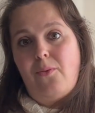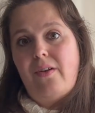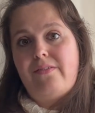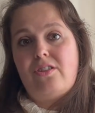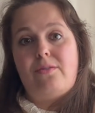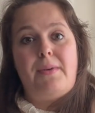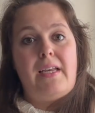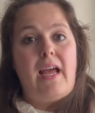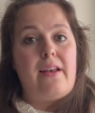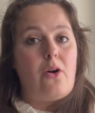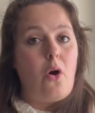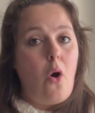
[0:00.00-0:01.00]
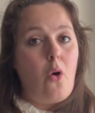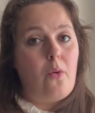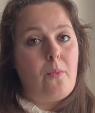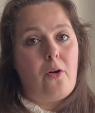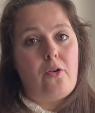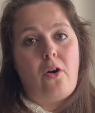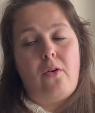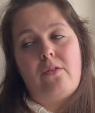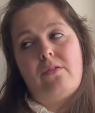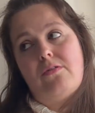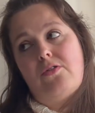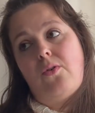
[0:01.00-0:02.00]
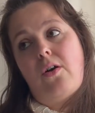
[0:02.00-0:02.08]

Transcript: We've just been at home or gone to